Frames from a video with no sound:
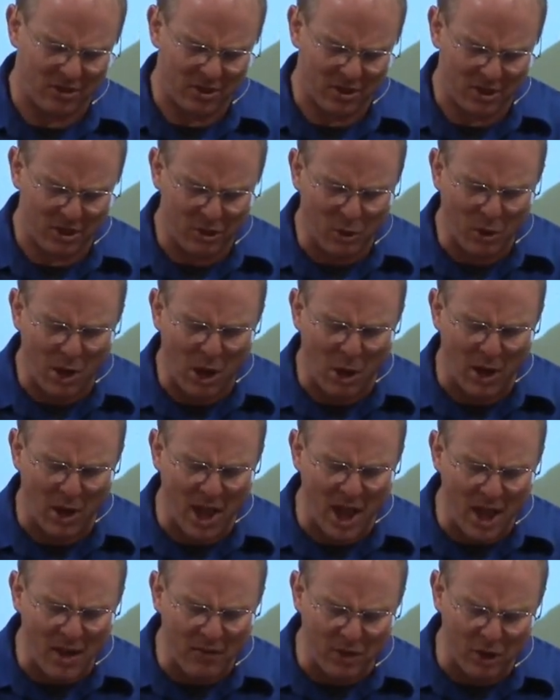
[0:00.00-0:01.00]
You know how
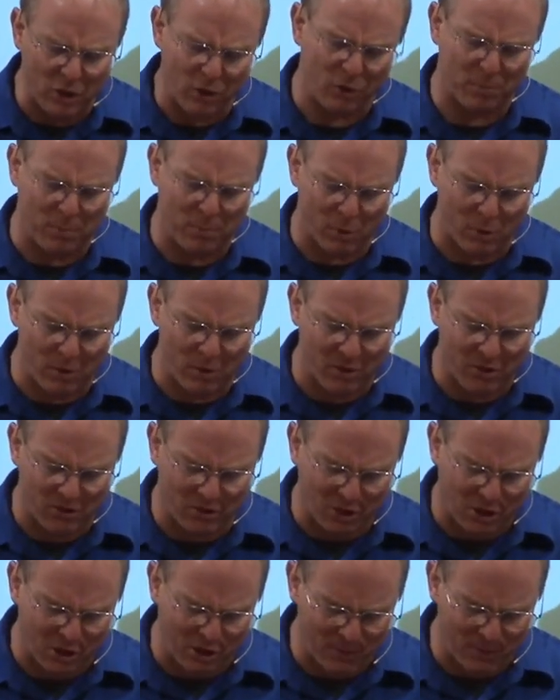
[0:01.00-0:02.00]
heavy those burdens
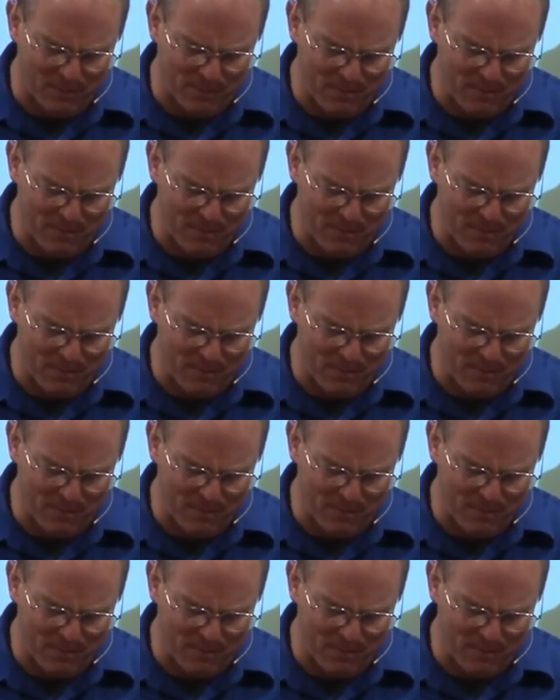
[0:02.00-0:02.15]
are.